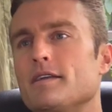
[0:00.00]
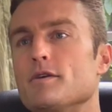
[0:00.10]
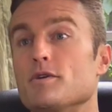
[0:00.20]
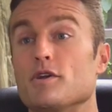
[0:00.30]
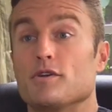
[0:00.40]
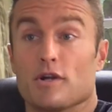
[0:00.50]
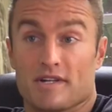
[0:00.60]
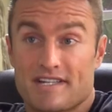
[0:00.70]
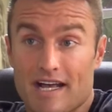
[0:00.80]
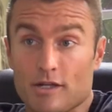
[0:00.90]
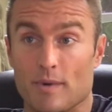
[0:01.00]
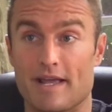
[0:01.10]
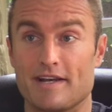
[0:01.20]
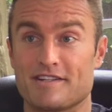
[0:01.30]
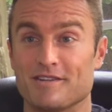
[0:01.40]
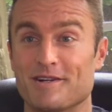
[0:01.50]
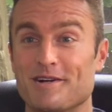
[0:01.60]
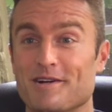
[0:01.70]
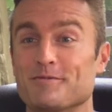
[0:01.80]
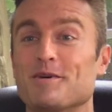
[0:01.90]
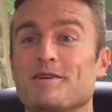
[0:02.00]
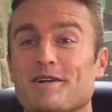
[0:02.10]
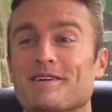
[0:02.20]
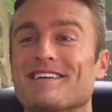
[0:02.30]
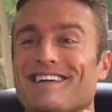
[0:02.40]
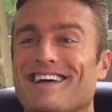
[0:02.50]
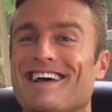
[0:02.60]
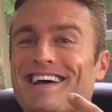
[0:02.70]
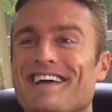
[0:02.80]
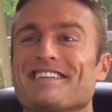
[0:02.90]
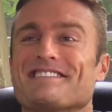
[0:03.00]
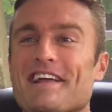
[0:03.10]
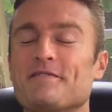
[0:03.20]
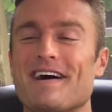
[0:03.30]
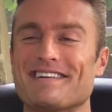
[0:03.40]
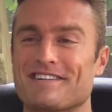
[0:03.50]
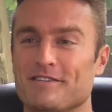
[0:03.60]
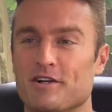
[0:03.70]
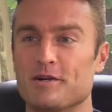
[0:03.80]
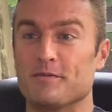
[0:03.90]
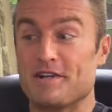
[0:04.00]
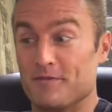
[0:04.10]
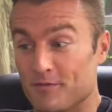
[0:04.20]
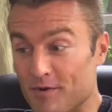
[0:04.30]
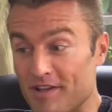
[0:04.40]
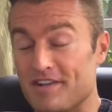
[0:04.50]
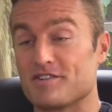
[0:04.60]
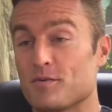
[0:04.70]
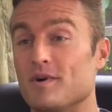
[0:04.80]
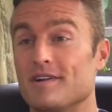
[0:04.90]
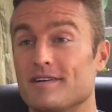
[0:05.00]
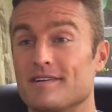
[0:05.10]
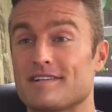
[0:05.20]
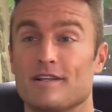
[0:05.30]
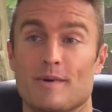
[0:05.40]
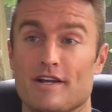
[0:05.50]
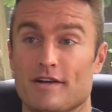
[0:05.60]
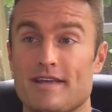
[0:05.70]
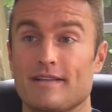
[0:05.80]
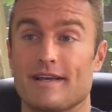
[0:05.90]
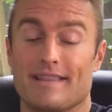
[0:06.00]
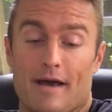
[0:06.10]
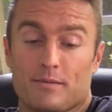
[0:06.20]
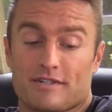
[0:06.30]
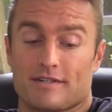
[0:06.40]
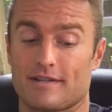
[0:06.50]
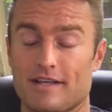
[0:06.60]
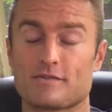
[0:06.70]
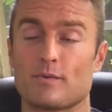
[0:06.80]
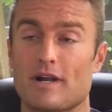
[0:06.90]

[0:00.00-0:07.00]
you, you're accelerated to learn, or well, you're incentivized to learn when you really just want to accelerate your healing. And that was that's